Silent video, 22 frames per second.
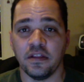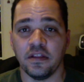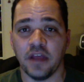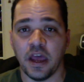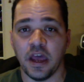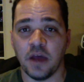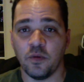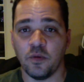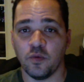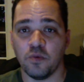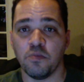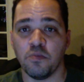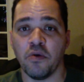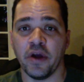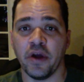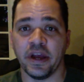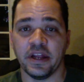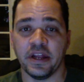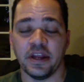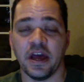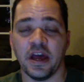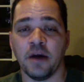and will break
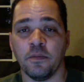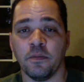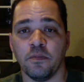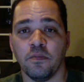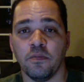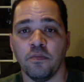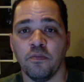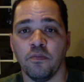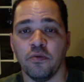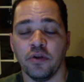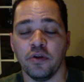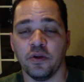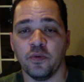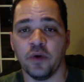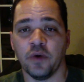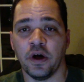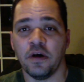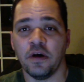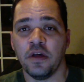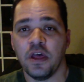it down pretty well.